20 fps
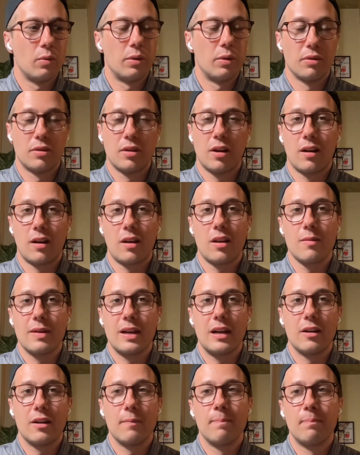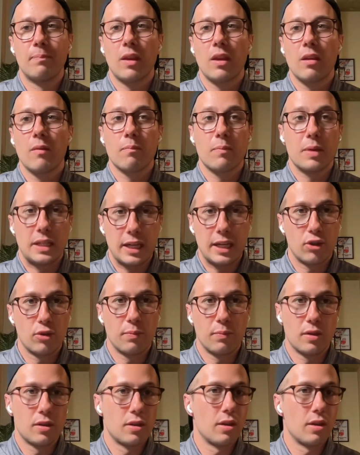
We were talking about potential